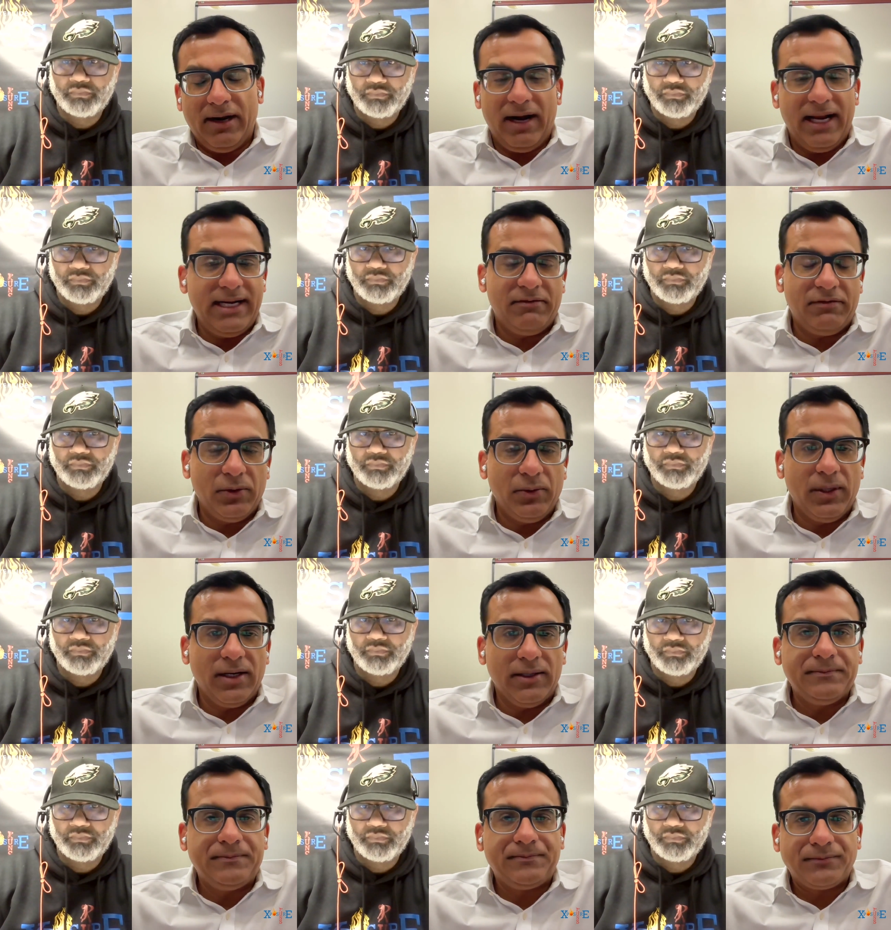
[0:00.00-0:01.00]
Speaker 1: and everywhere.
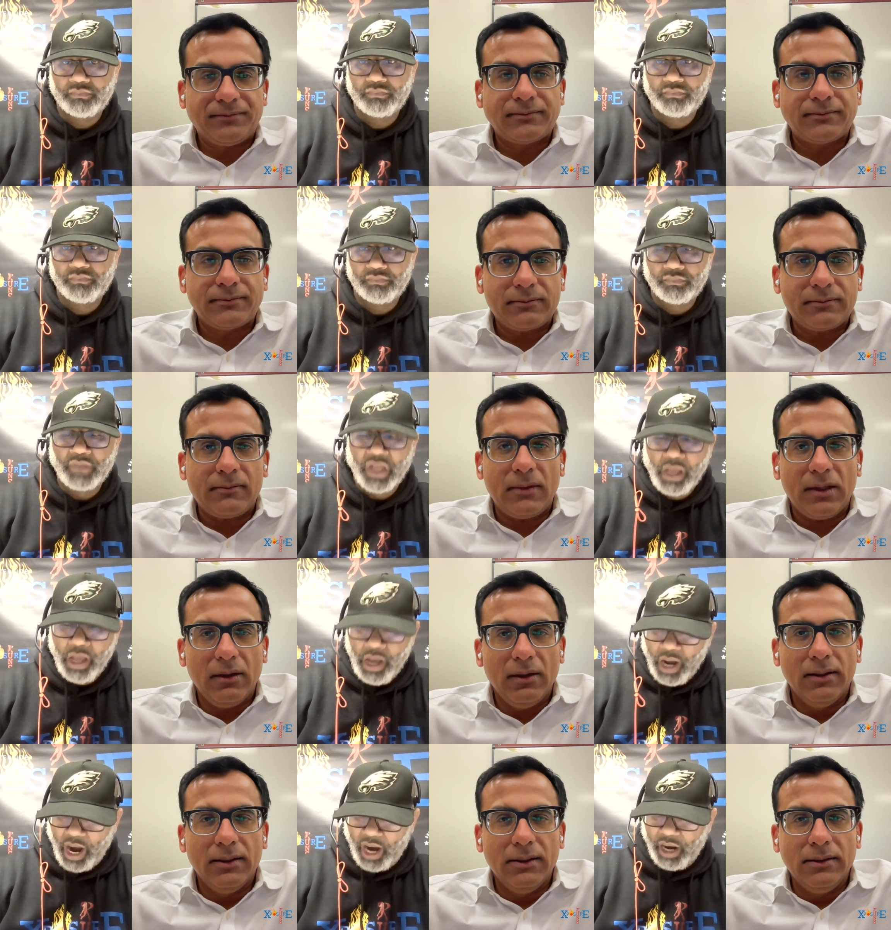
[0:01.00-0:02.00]

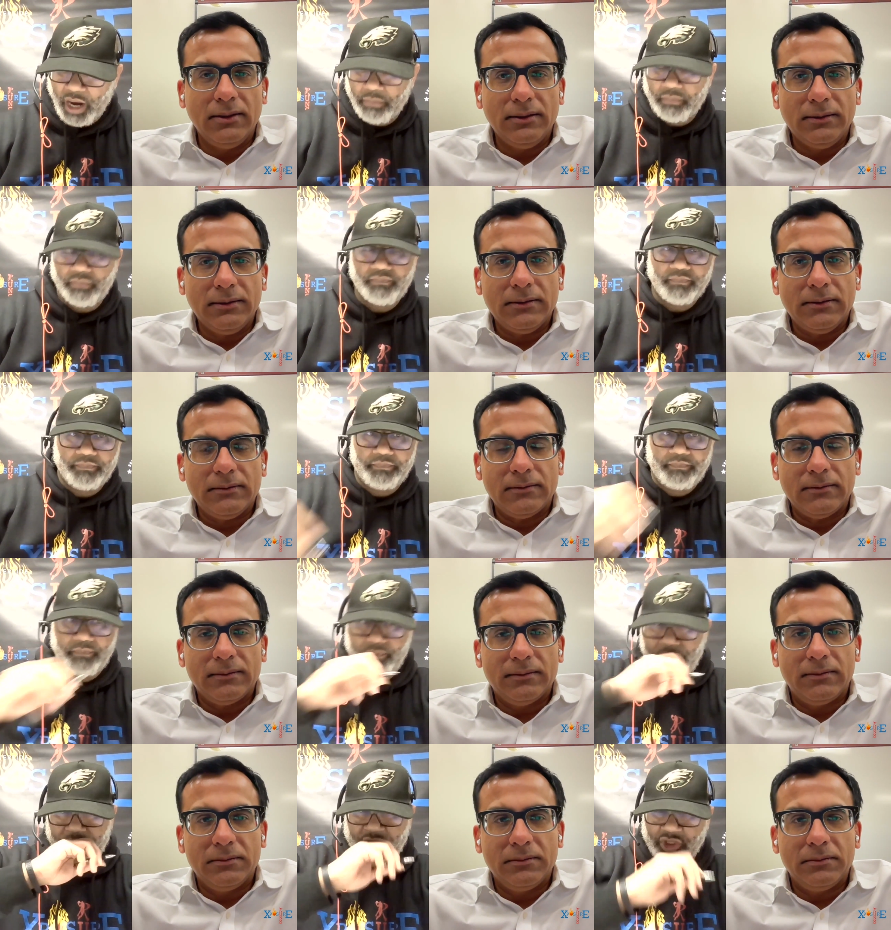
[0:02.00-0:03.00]
Speaker 2: Um,
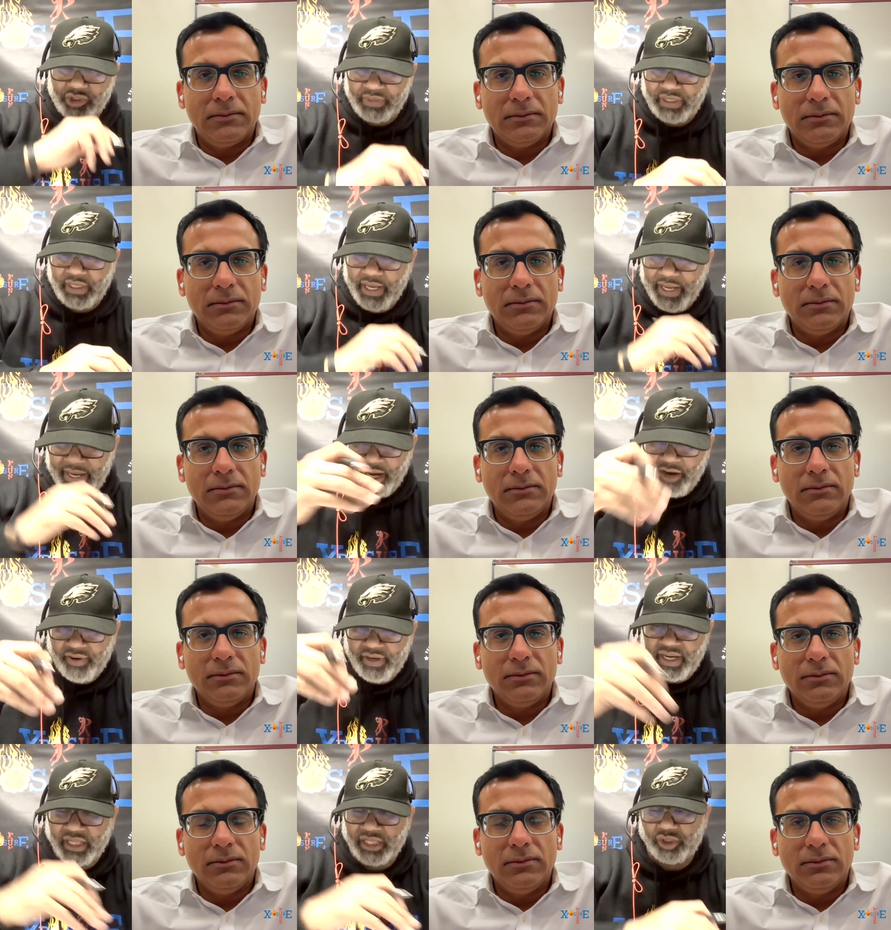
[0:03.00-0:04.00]
excuse me. Here
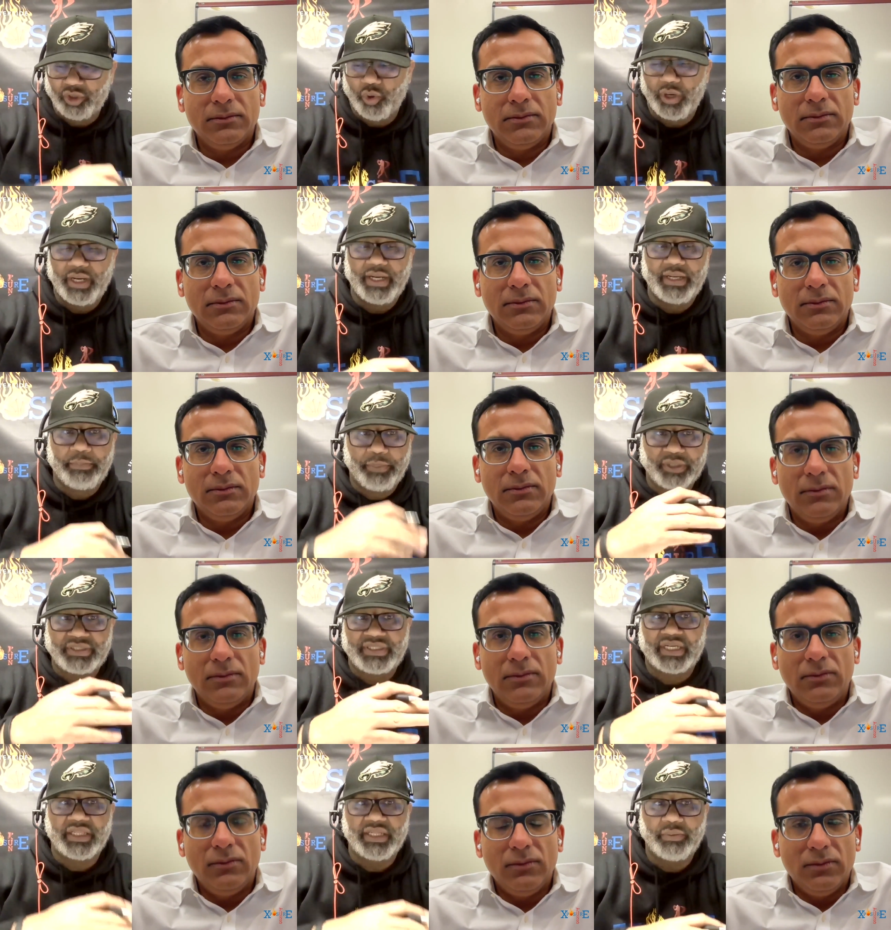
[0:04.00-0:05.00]
in Illinois,
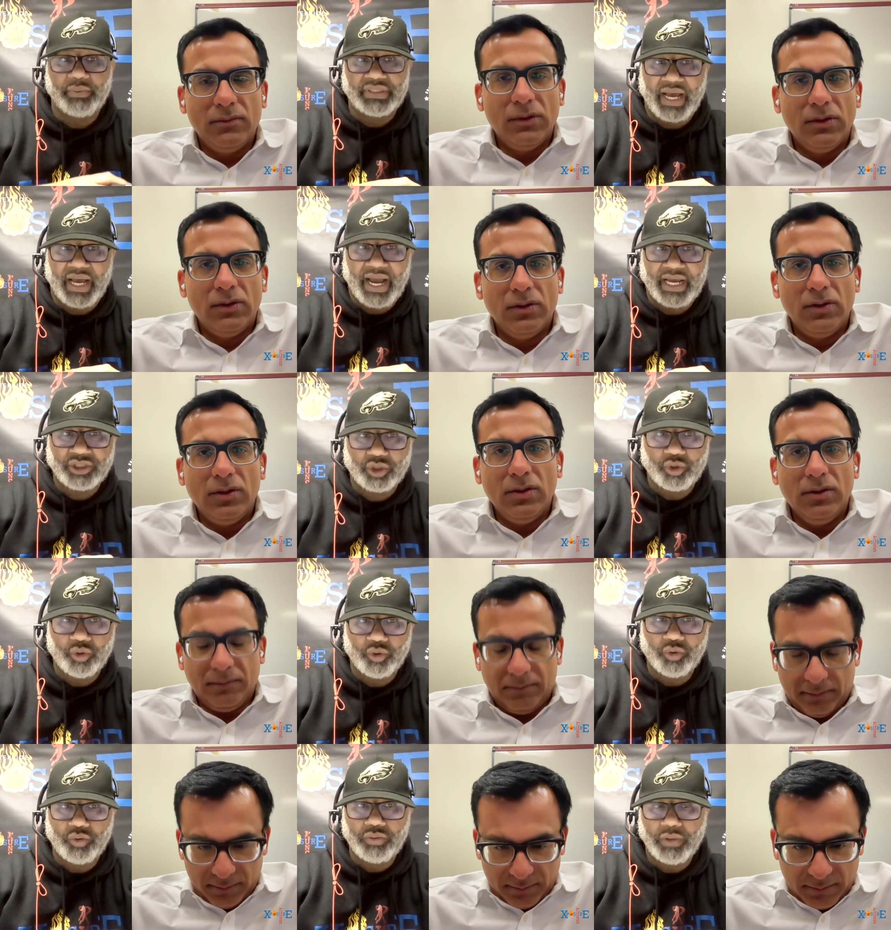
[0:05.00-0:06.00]
particularly with the high
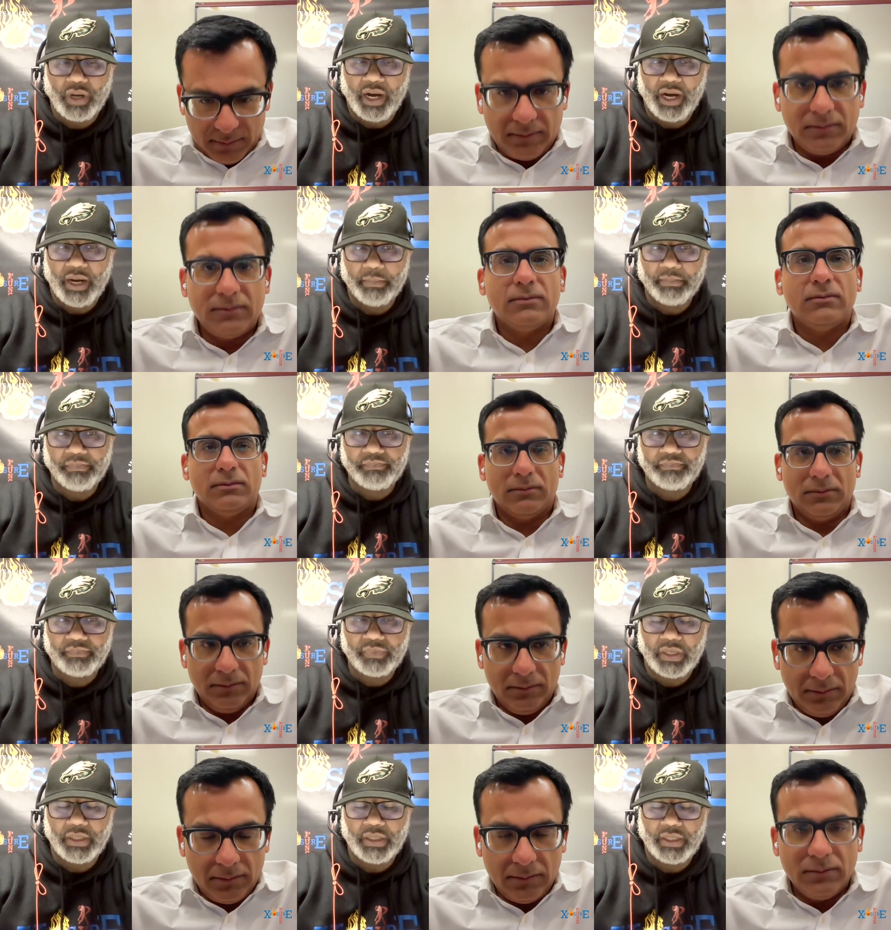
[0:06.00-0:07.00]
school mm-hmm.
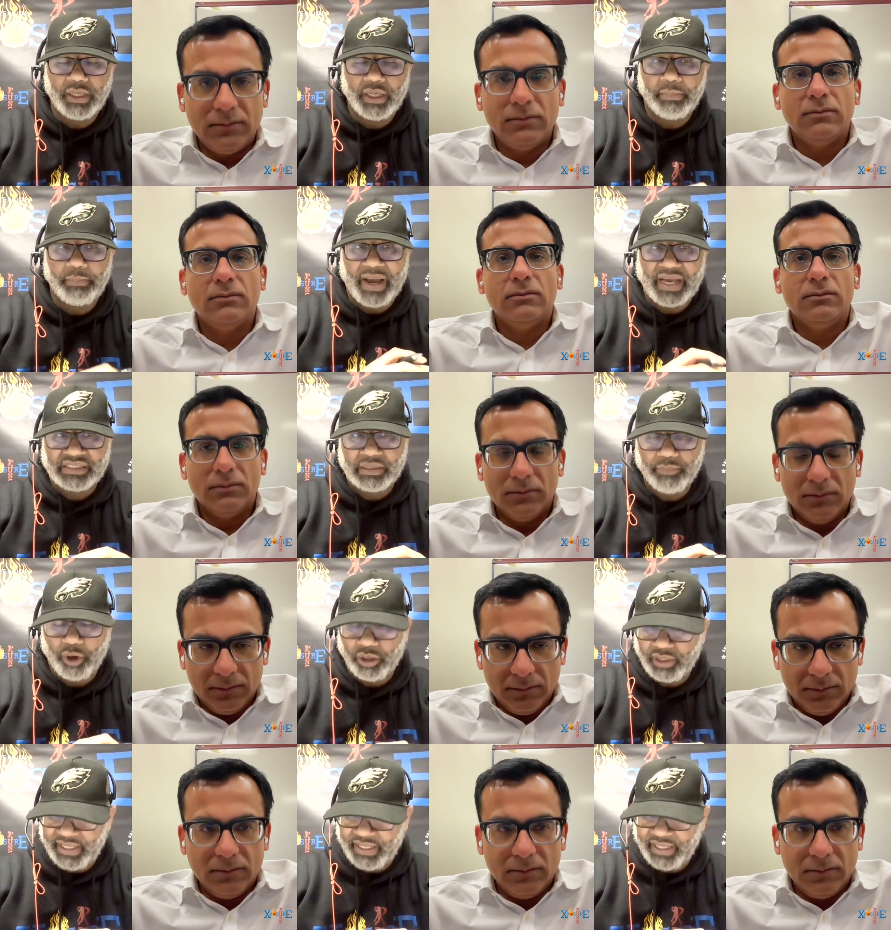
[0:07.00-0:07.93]
basketball